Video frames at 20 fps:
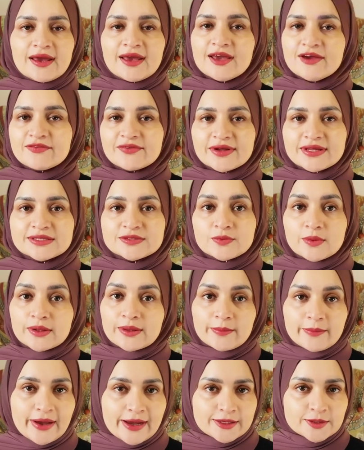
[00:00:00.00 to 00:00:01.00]
Hey friends,
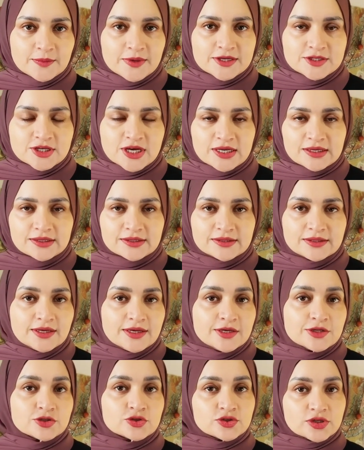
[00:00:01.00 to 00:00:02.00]
welcome back to my channel.
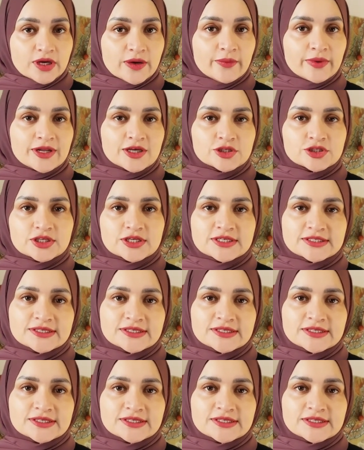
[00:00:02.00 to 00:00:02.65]
Today I want to share